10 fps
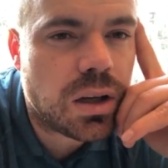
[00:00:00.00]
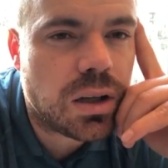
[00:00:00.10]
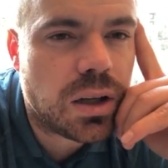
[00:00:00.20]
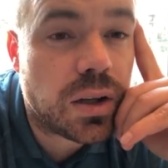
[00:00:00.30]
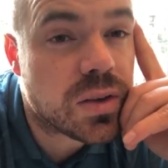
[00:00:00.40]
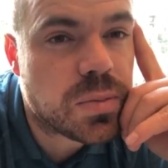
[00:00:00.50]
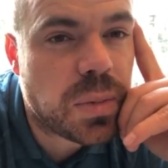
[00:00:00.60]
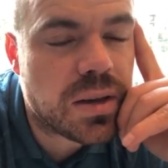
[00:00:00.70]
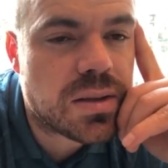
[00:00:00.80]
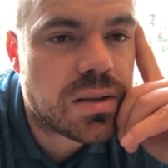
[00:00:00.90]
in the
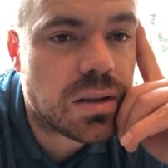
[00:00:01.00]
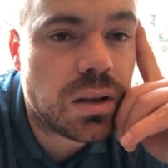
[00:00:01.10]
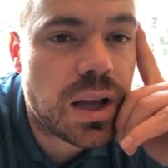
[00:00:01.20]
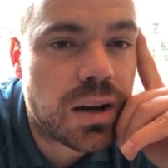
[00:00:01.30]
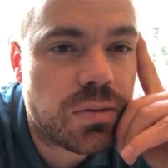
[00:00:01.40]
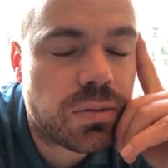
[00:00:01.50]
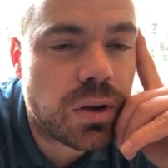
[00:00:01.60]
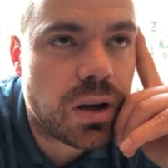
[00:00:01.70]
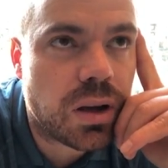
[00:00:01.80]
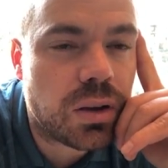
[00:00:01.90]
space. A lot
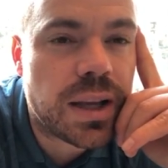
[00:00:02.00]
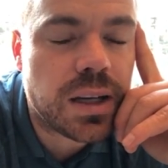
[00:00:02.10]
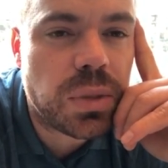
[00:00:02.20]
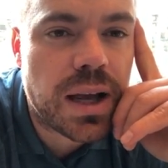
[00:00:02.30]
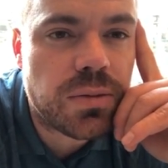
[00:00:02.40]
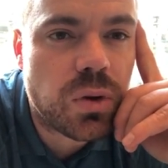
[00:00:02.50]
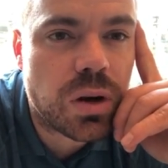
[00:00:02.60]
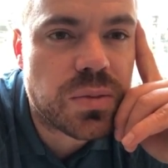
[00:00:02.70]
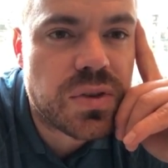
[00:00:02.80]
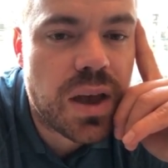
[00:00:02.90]
of lending
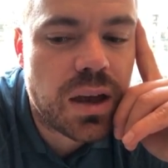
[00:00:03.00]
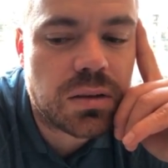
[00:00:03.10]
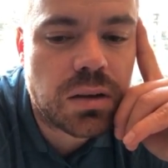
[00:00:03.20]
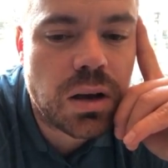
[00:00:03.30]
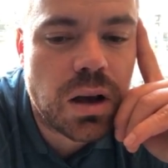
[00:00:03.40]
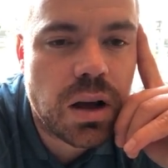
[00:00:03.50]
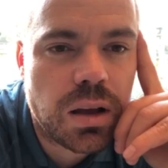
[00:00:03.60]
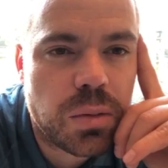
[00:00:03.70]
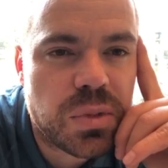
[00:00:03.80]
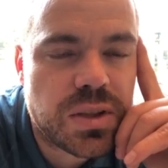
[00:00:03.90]
platforms that
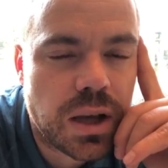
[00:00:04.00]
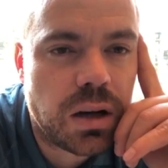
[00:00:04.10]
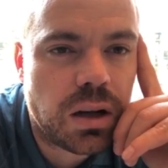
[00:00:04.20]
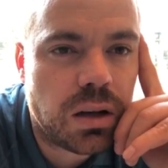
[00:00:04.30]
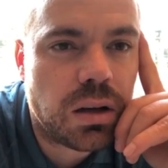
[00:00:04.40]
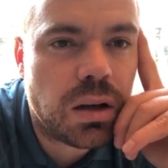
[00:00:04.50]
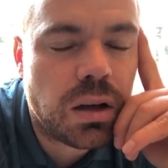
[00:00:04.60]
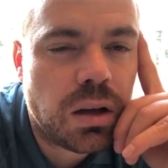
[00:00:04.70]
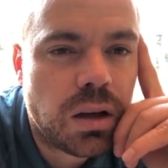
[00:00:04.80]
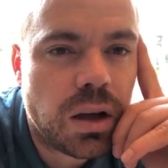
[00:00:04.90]
imitated and
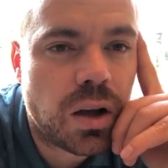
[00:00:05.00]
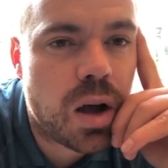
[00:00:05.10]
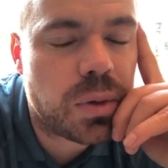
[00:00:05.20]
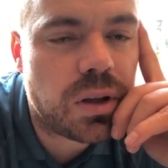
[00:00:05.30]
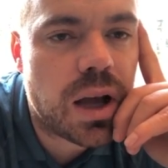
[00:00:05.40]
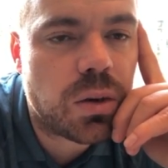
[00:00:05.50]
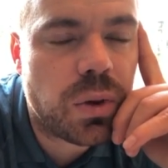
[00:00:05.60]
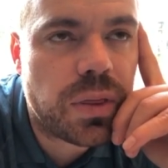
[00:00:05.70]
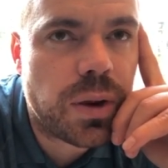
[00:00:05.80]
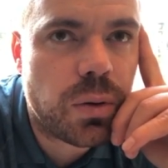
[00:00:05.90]
copied a lot of
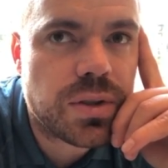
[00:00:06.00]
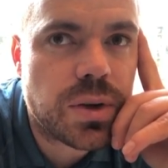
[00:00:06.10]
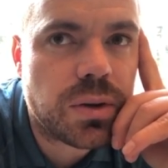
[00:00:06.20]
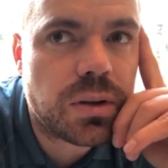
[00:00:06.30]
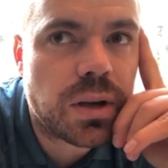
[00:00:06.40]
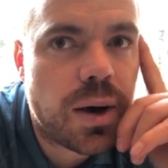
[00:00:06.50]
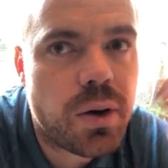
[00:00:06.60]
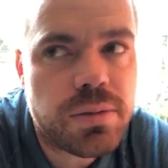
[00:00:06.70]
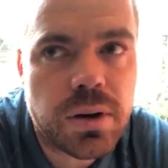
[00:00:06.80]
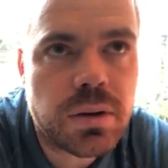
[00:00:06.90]
what they were doing.
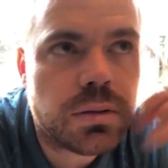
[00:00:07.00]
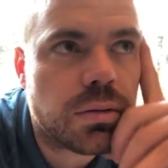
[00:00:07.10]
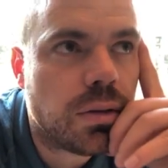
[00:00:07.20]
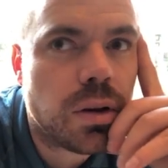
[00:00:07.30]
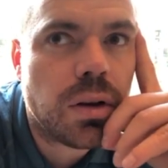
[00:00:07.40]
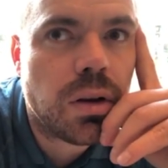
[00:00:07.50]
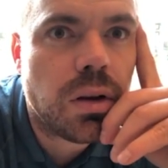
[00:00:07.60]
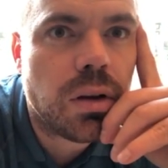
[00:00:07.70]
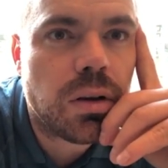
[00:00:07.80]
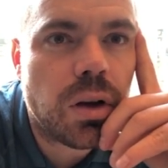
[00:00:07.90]
However,
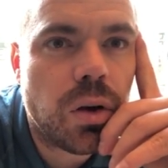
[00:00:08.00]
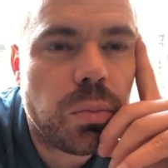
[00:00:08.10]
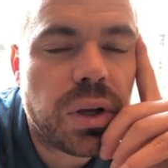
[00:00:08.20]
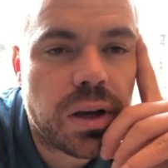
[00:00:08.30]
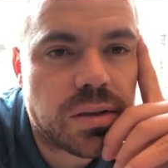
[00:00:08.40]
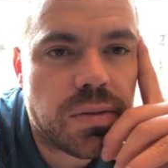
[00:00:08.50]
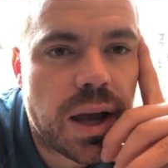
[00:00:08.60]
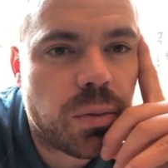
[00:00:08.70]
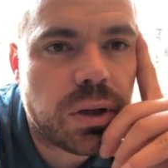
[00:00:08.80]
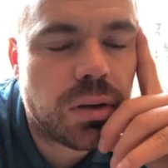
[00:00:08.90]
you know, because of
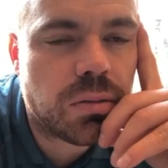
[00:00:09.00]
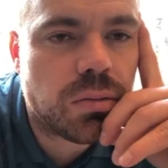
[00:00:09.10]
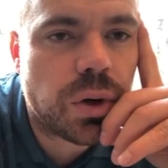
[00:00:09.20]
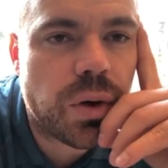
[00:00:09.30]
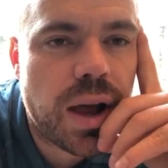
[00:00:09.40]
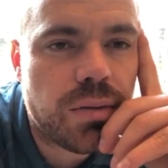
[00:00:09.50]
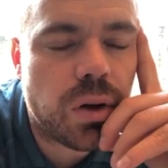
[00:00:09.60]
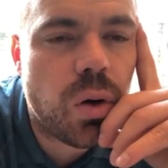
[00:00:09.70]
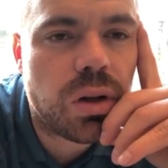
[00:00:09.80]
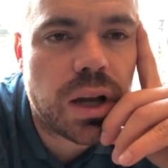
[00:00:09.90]
that, we don't have a
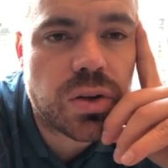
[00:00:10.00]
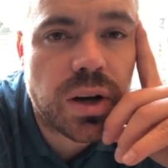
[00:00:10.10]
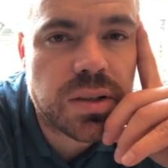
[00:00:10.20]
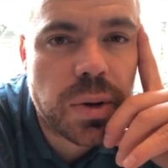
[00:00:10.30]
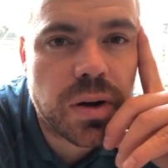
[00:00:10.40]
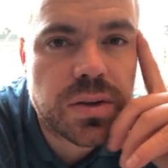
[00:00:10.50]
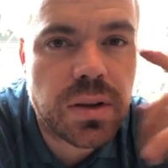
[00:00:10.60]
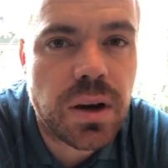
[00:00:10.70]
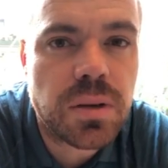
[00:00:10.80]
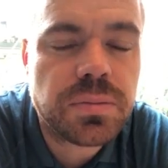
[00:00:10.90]
whole lot of transparency there.